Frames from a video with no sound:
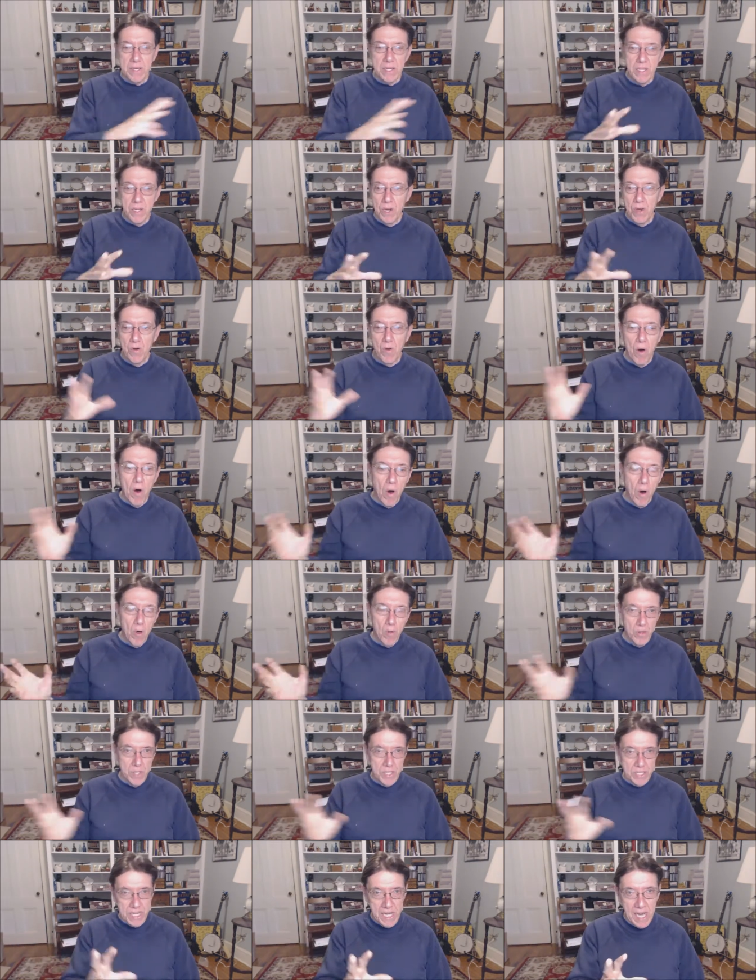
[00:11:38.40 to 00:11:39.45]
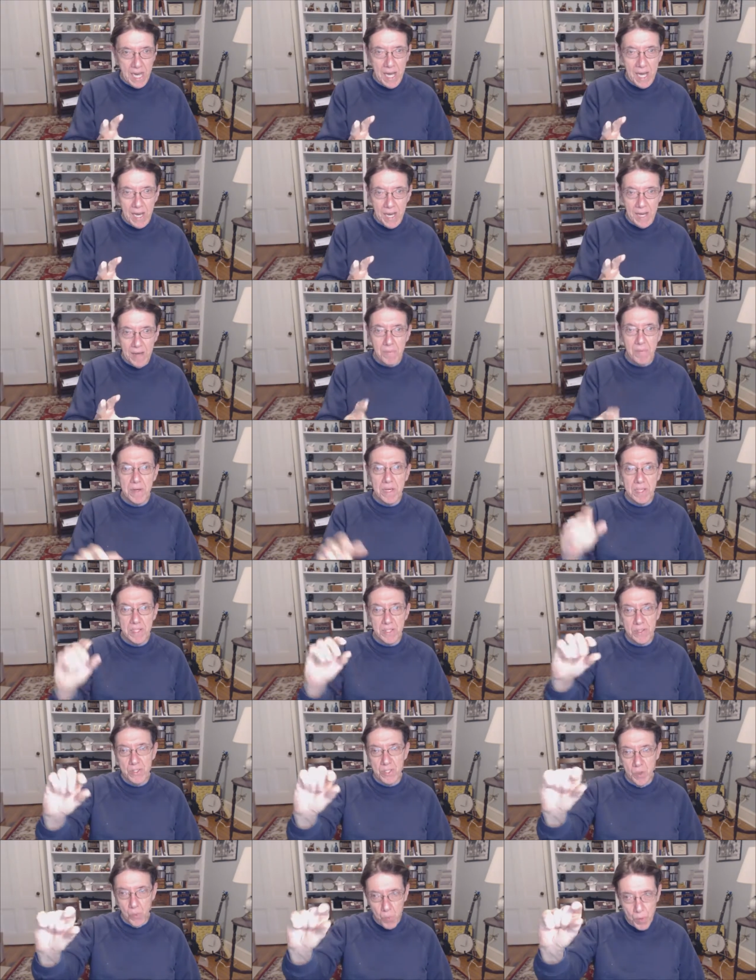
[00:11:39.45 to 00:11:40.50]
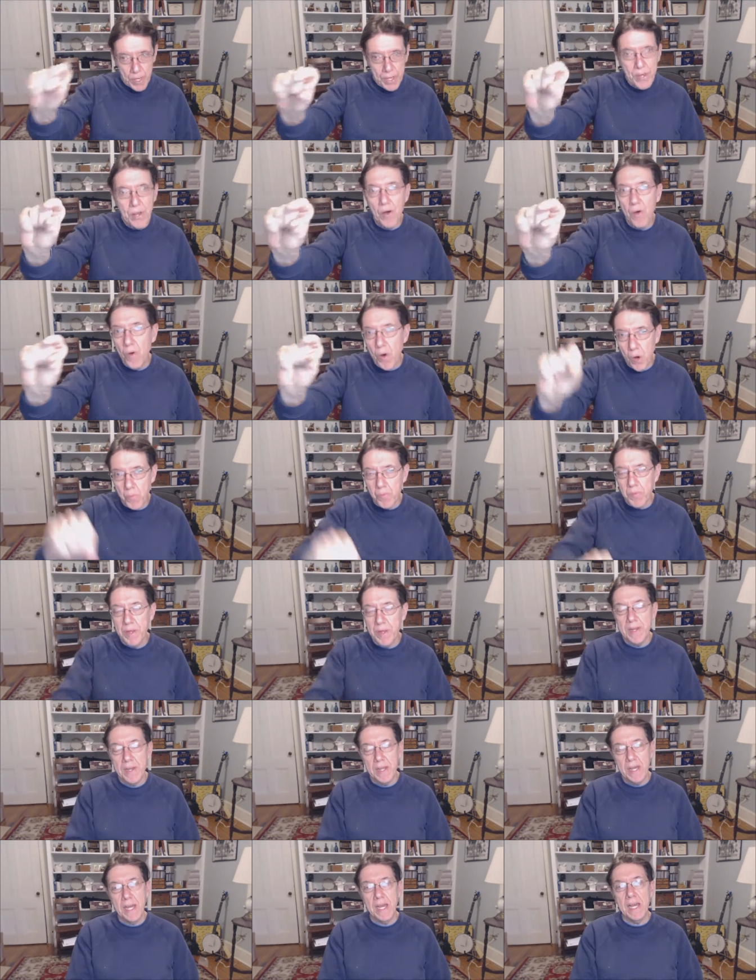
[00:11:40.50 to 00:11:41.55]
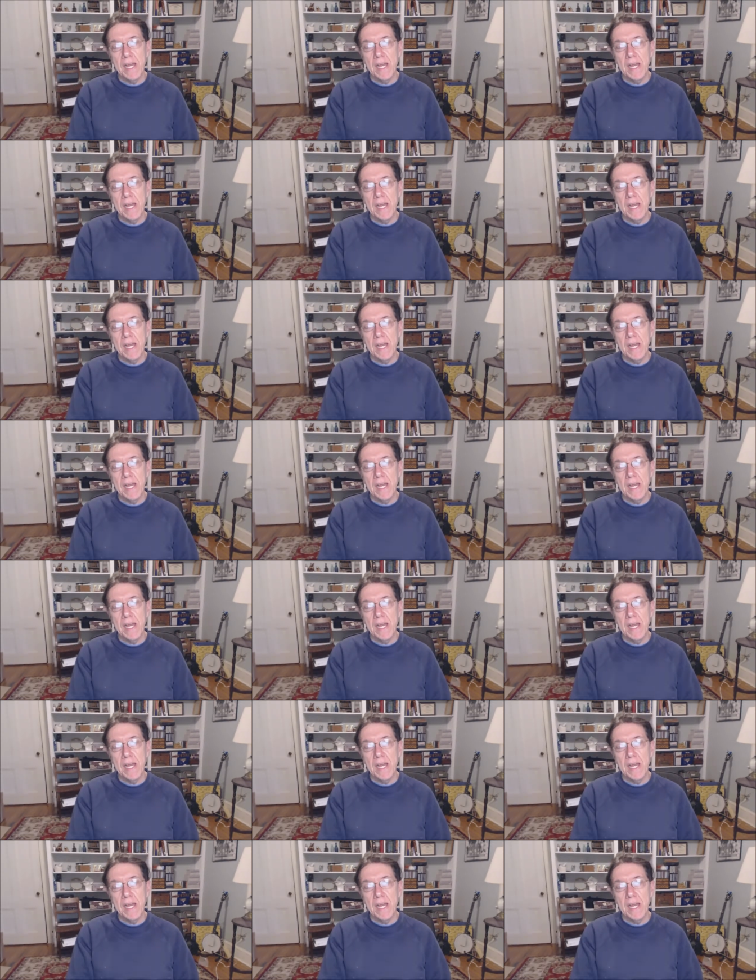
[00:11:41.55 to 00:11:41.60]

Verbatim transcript: you know, all the time because there's a window open.